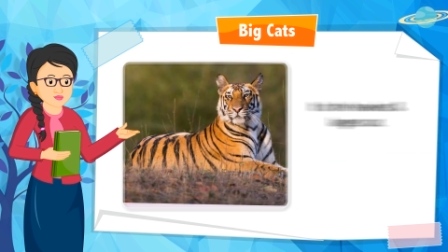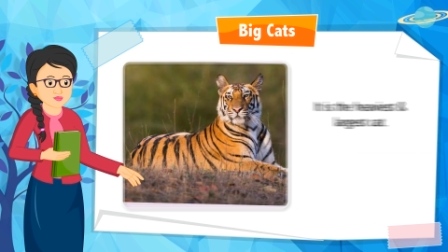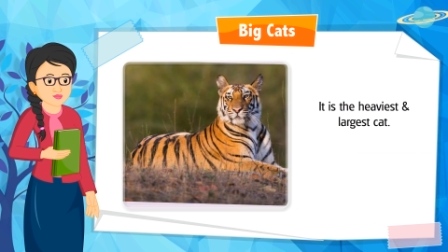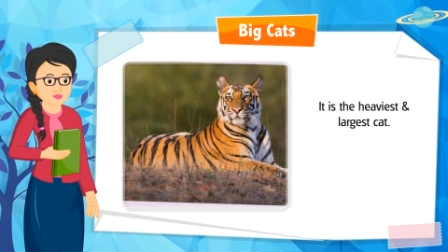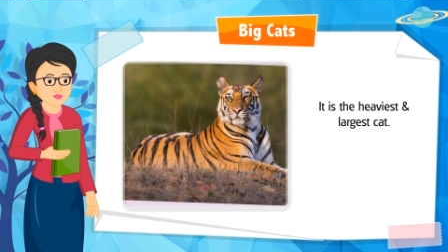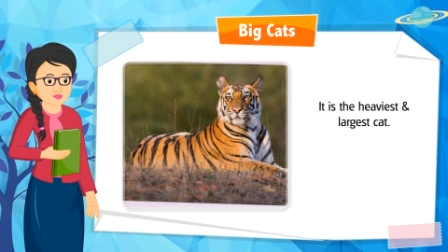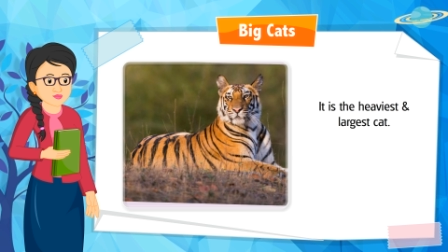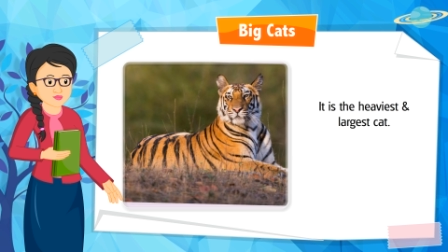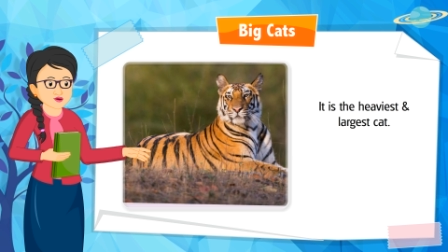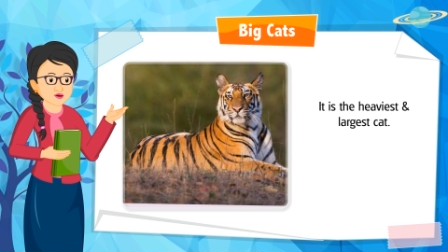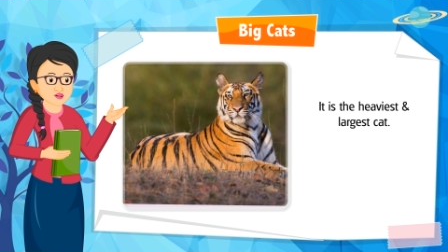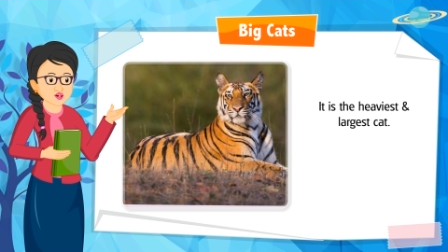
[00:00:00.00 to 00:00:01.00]
It is the
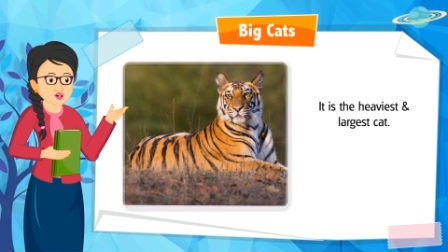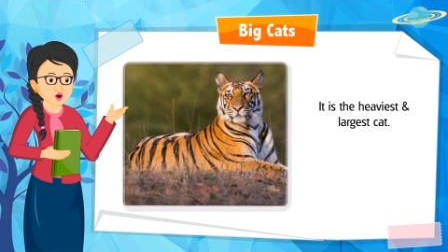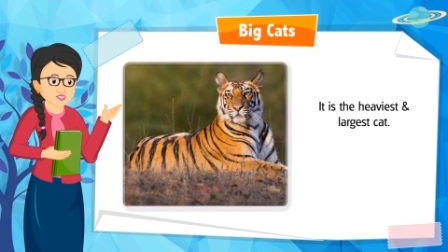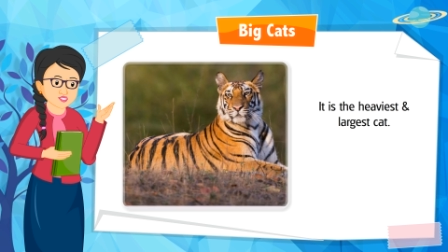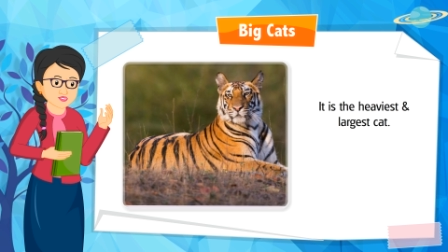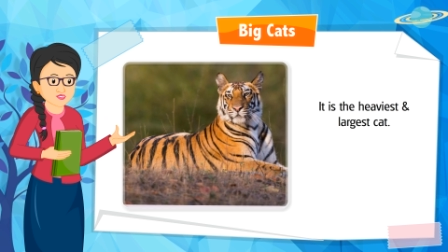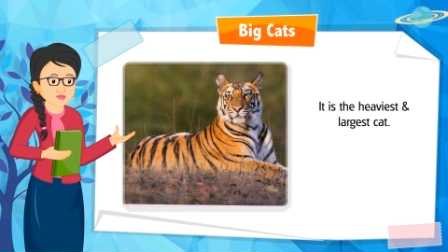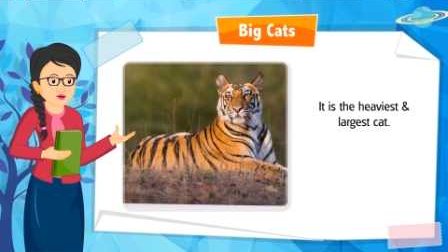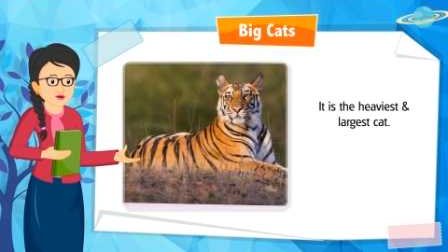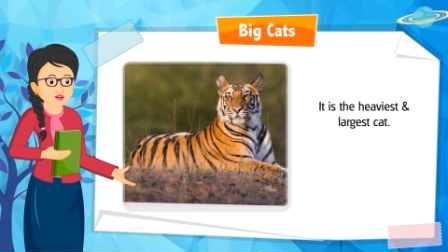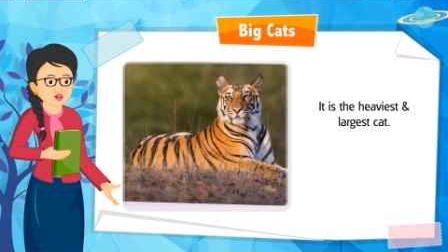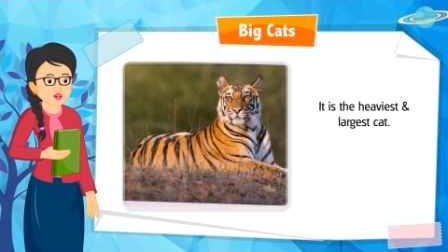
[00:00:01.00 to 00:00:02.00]
heaviest
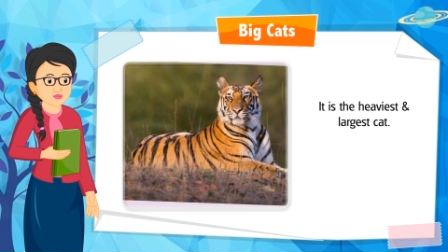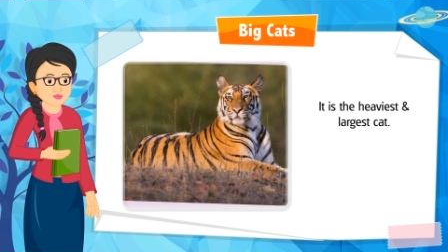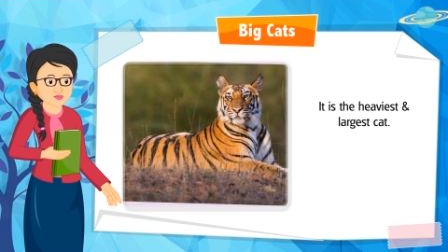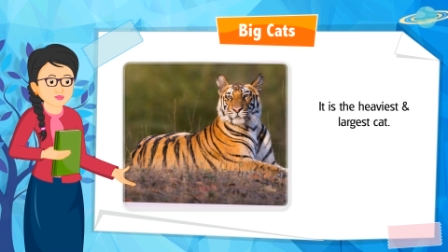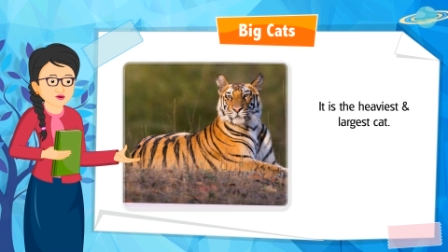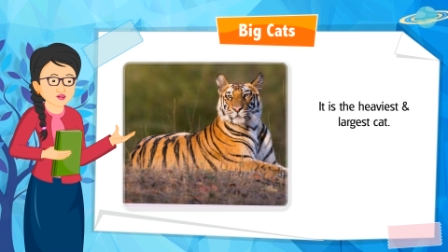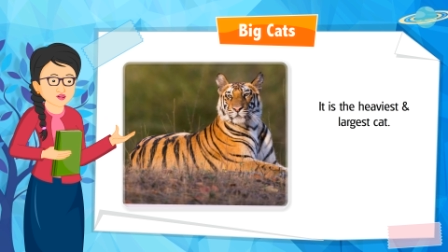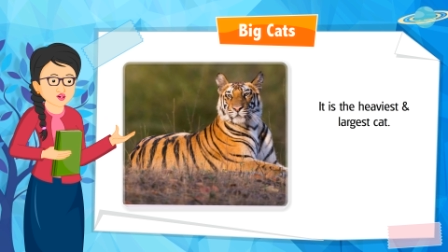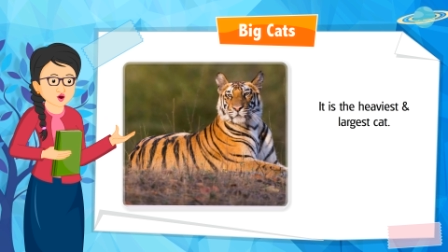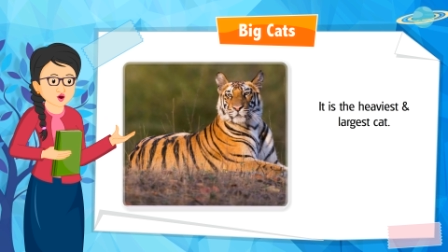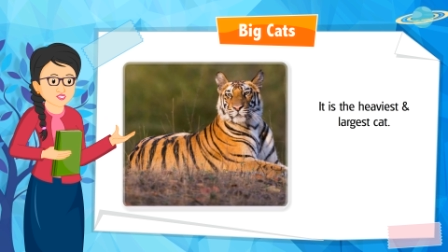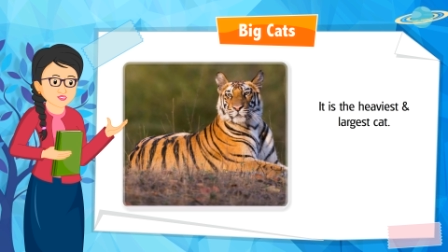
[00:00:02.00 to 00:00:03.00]
and largest
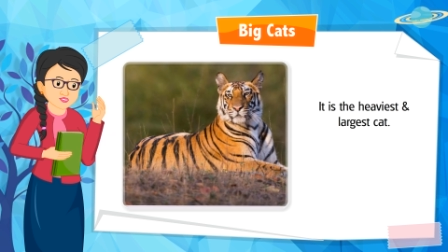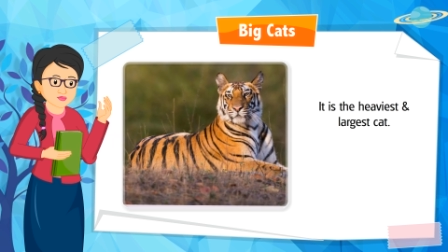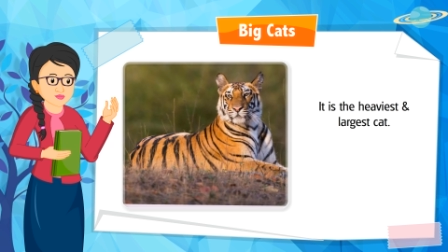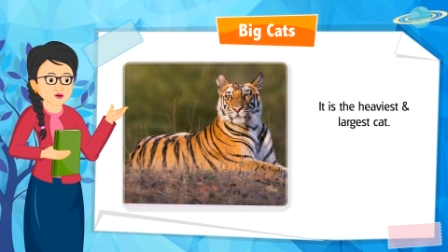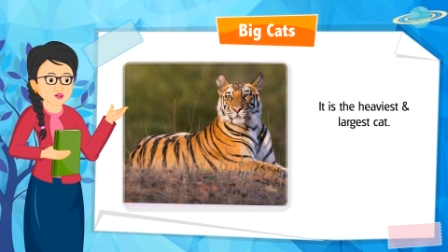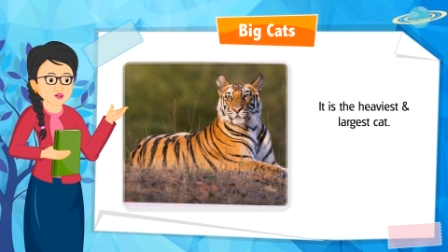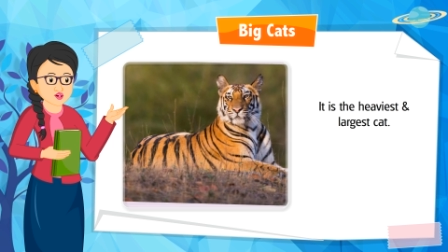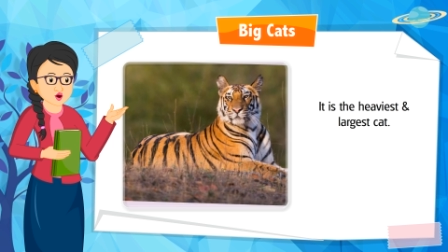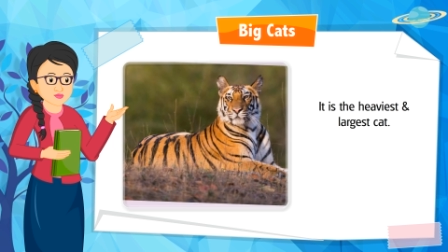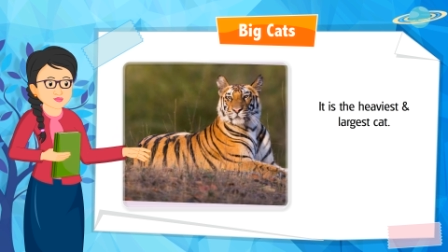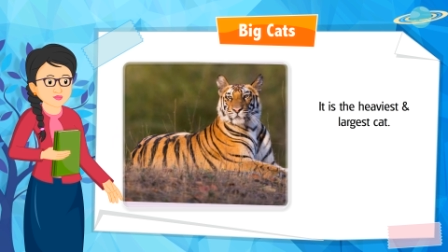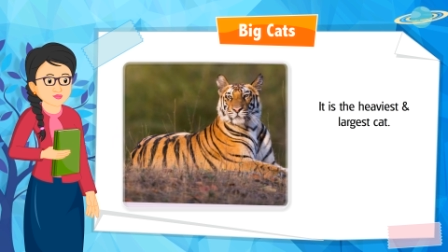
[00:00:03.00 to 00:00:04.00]
cat. Can you
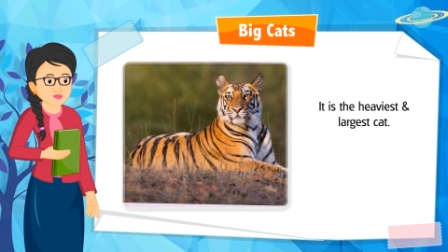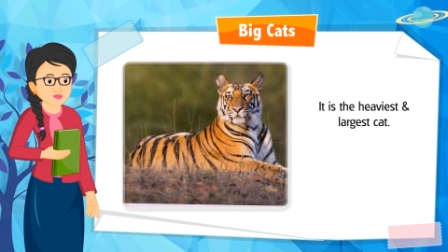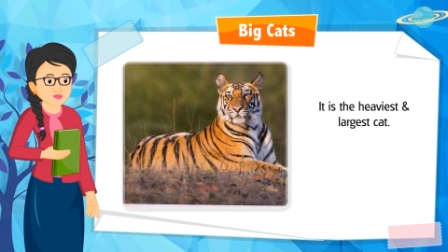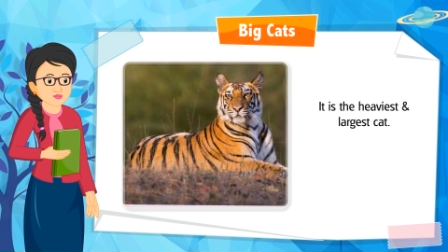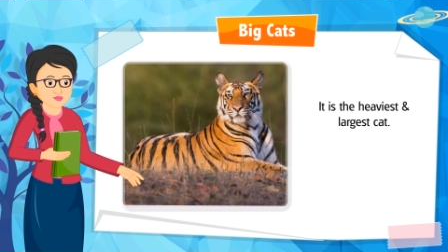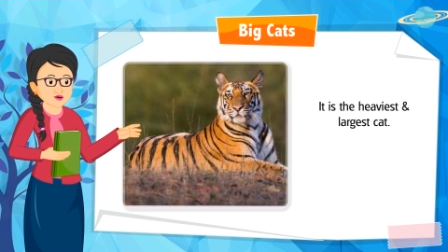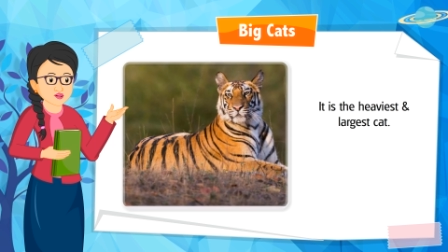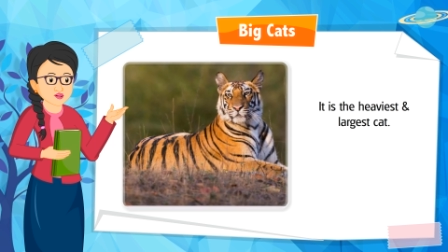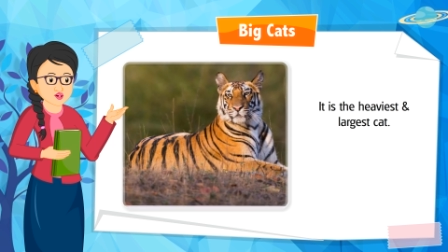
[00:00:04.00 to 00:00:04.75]
identify it?